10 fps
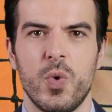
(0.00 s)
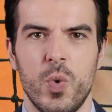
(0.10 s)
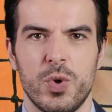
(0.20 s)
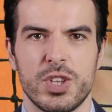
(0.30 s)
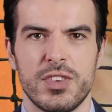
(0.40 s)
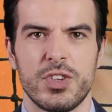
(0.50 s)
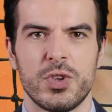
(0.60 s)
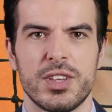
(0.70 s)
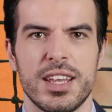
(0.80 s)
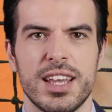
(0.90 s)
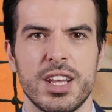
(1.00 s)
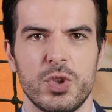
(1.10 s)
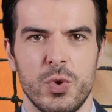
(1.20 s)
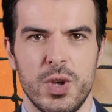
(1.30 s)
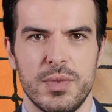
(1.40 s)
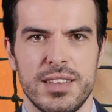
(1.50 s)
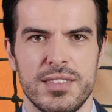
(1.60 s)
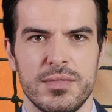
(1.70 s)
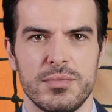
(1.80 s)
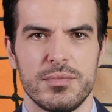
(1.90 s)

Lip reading: or WTA tournaments.